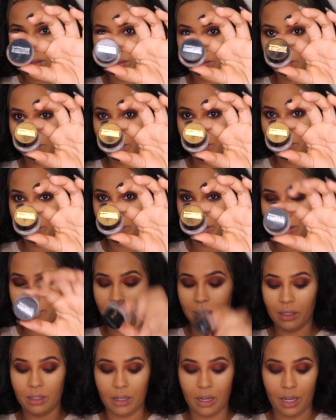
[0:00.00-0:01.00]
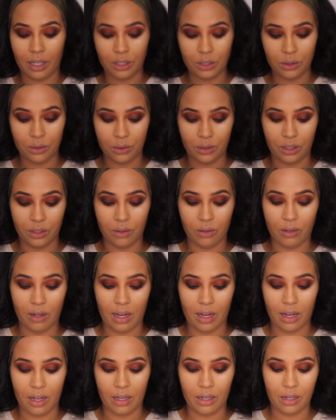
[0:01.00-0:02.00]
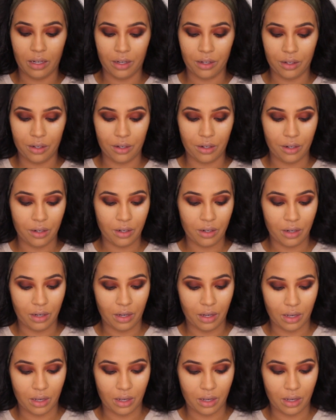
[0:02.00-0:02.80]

eyeliner,